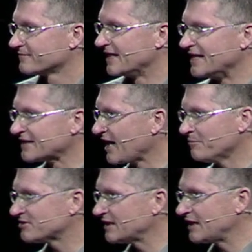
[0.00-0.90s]
He didn't
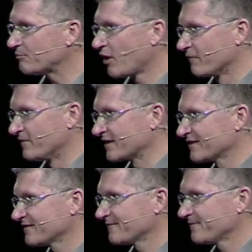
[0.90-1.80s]
come seeking perfect.
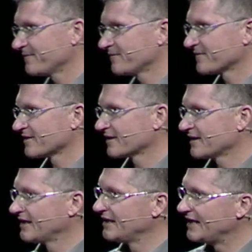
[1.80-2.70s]

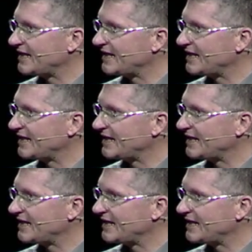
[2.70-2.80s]
He